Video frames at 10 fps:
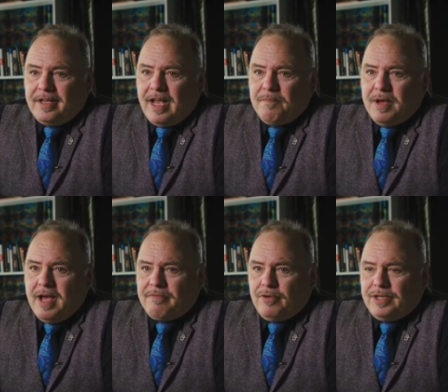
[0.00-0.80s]
came
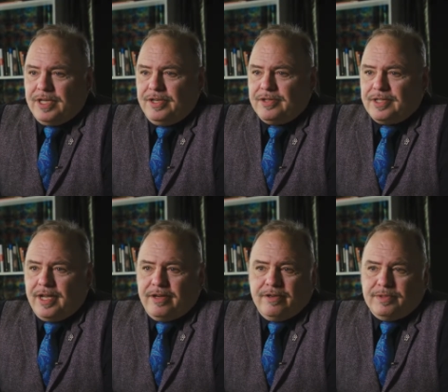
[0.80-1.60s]
back 14 years
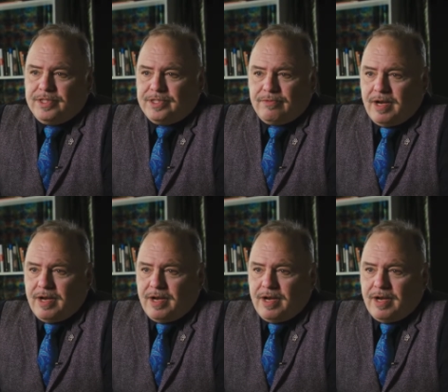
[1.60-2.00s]
later. It was just the